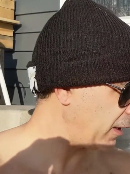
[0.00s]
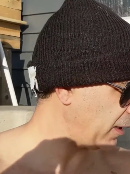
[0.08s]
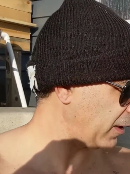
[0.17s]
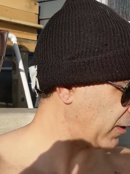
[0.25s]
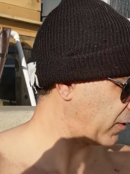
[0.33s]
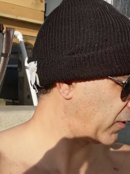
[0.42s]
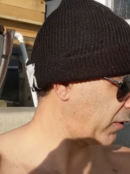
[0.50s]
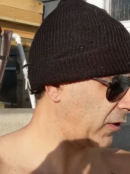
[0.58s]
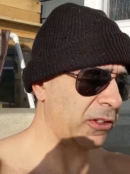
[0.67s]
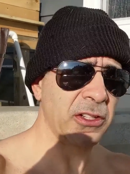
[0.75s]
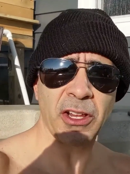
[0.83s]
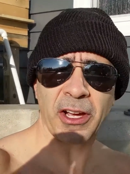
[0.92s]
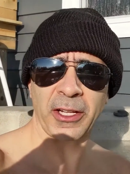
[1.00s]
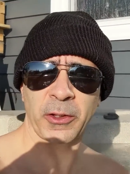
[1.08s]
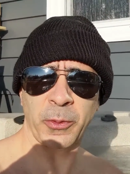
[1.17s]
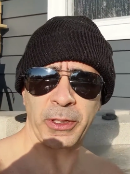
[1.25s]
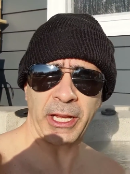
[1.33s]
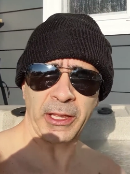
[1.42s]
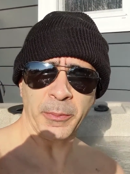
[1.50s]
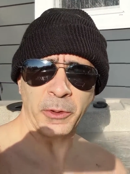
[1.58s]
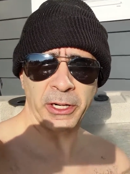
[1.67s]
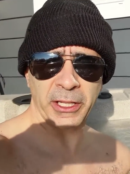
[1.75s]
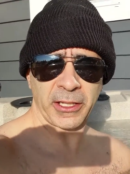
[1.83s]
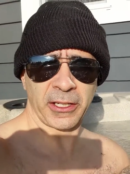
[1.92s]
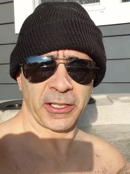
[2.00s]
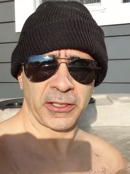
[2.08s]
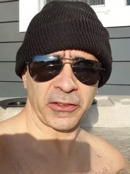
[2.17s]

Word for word: It's 9.28 in the morning.